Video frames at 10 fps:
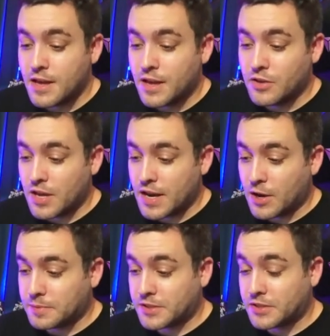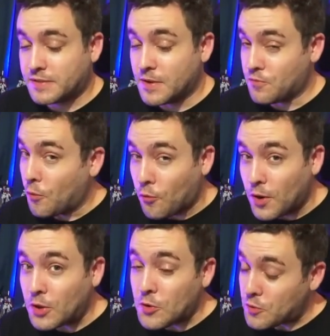it helps it
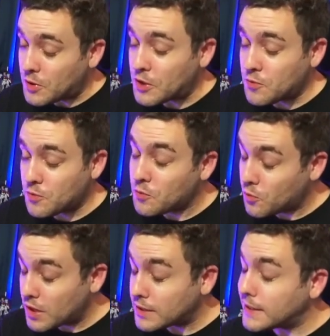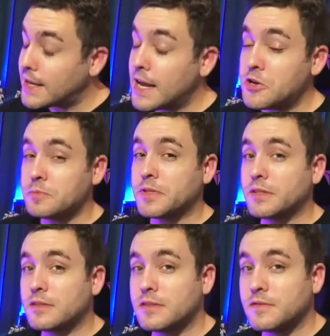really really really helps
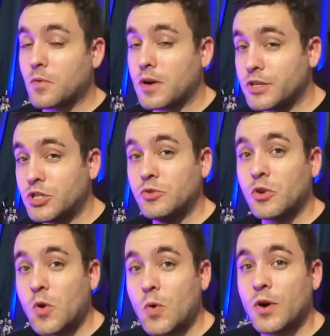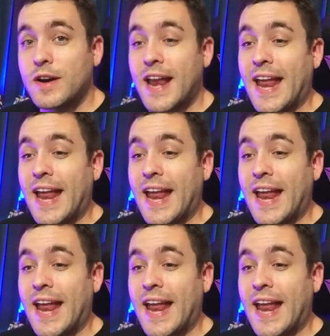to have watched unicorn